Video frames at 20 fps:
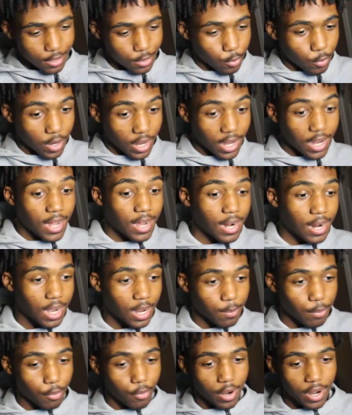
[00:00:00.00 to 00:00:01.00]
the way I gotta
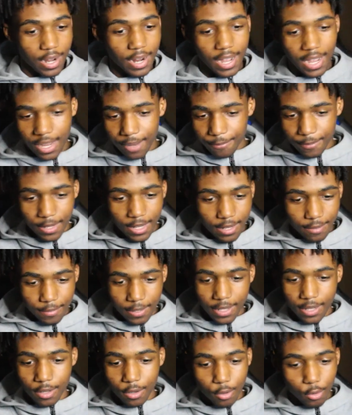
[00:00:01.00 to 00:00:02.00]
operate, I have to have
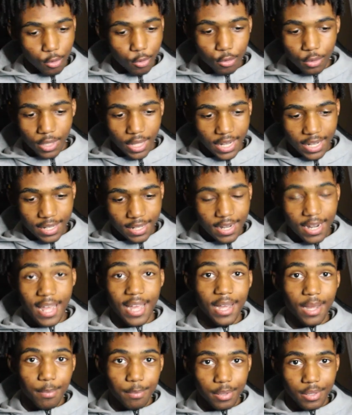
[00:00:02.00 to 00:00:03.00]
like a whole like
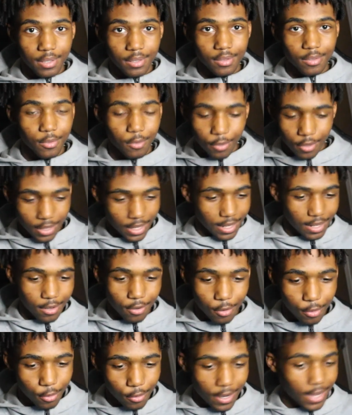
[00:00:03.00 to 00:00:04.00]
nap or like a
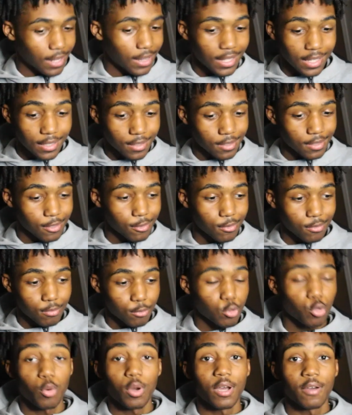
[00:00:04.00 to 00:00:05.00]
whole at least
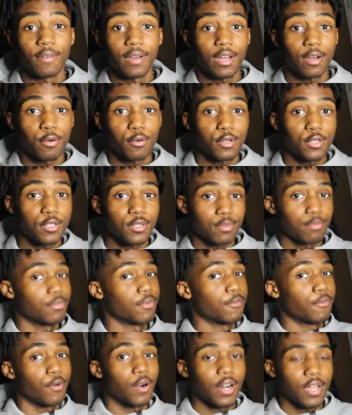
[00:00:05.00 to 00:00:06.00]
12 hours
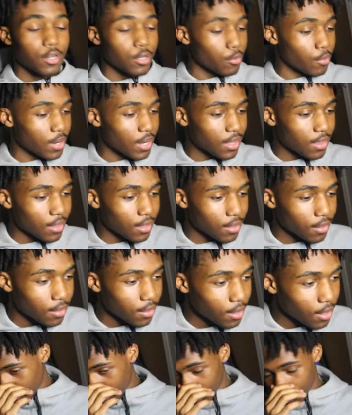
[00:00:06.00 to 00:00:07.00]
before I could do anything.
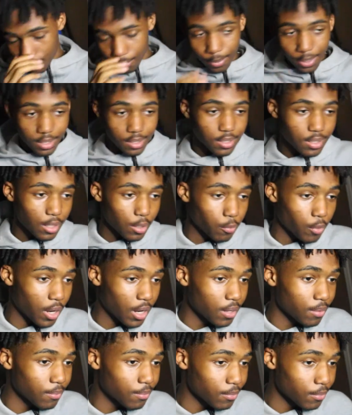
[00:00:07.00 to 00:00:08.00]
So basically,
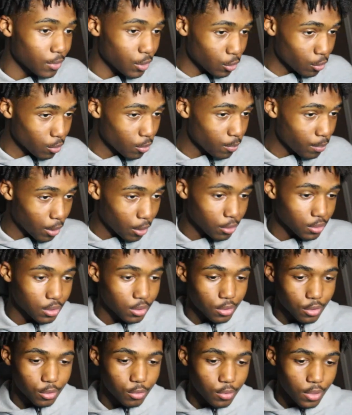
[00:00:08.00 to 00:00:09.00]
right, dude
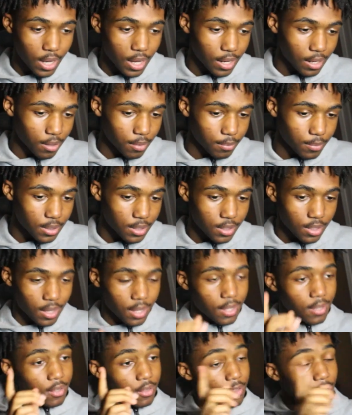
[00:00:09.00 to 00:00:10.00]
posted two games.
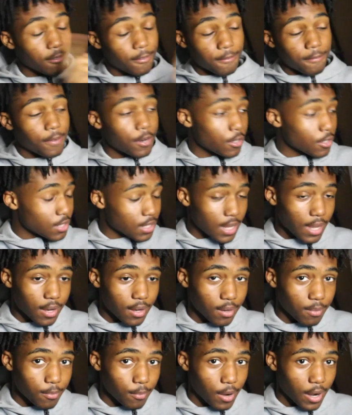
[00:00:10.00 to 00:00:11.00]
The first
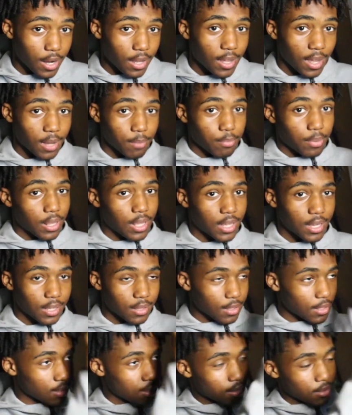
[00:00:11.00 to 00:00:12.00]
game, right, I played,
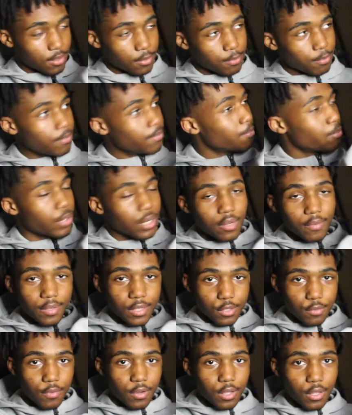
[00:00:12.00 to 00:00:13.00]
this is the
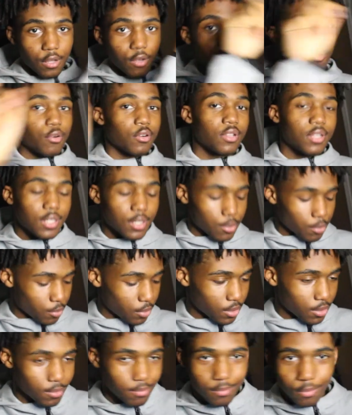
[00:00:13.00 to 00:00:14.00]
previous video or this
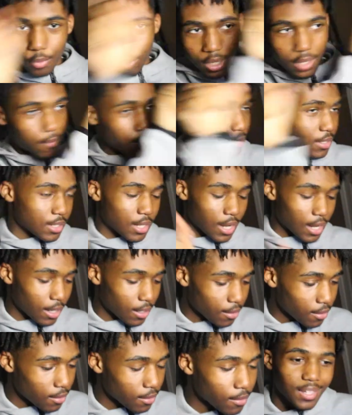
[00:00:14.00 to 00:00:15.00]
one, whatever
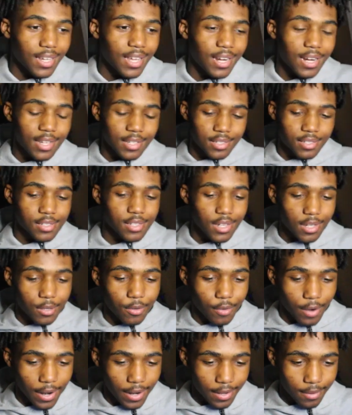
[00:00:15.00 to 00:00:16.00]
side. And I said,
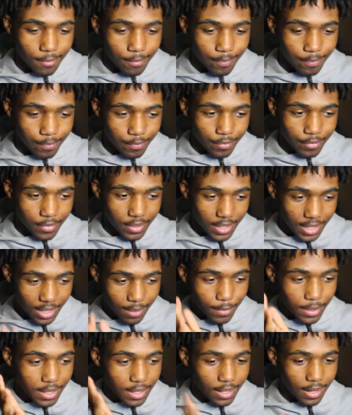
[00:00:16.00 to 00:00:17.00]
right, give
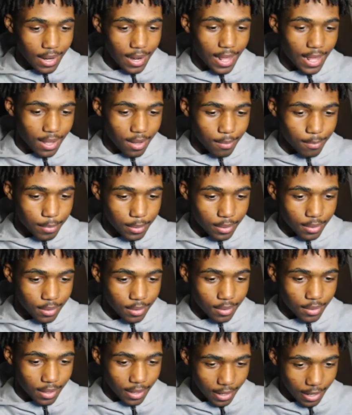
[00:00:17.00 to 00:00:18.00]
me a nap
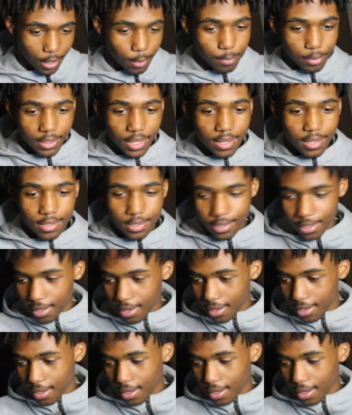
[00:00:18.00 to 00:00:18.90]
and I'll play the second